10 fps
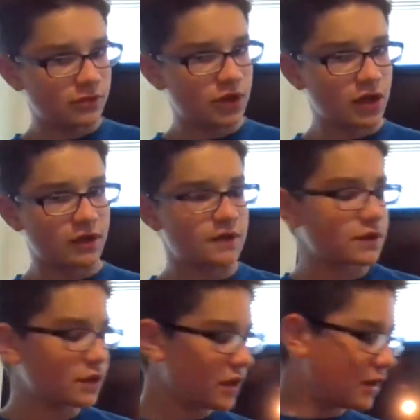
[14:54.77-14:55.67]

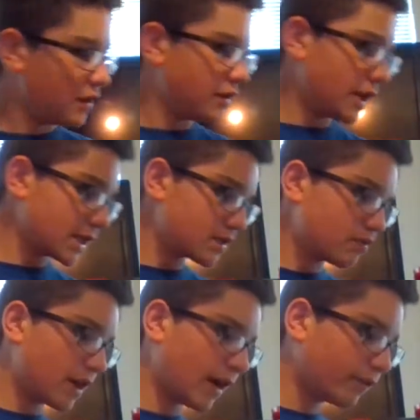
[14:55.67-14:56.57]
Nice. Next,
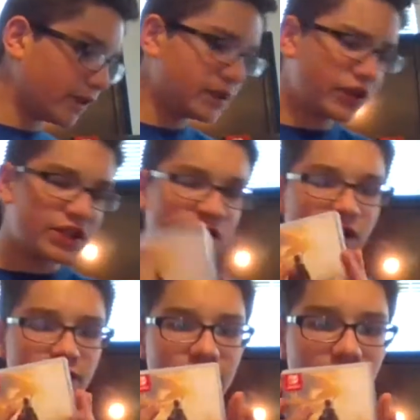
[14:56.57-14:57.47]
we have The Legend
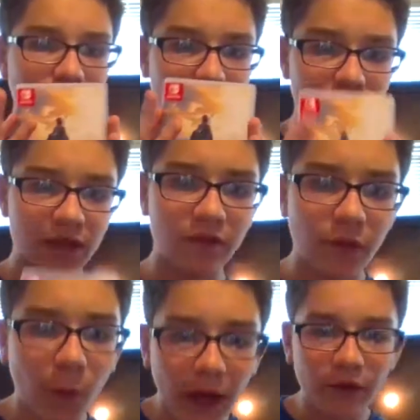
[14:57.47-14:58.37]
of Zelda Breath of
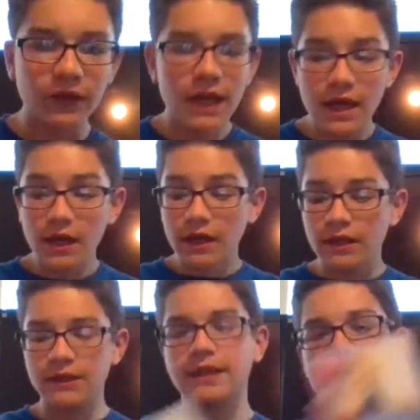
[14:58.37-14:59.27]
the Wild.
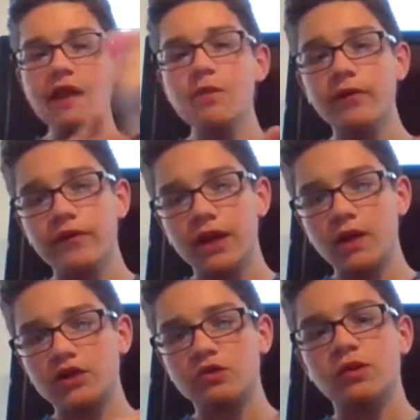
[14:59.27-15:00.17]
Game of the
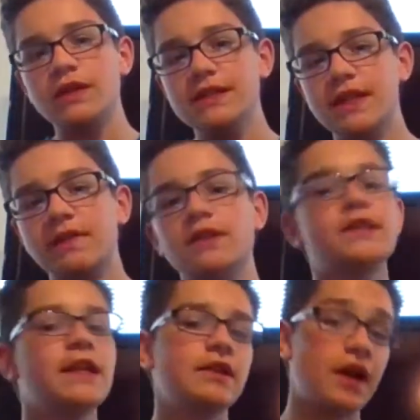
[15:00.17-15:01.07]
Year
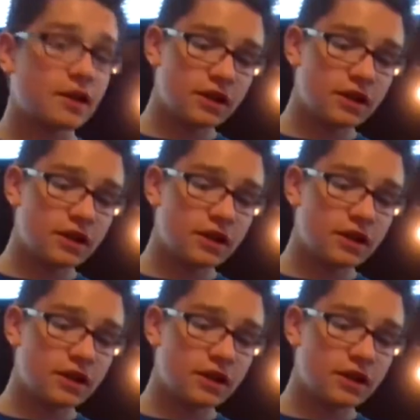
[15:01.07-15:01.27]
2017, I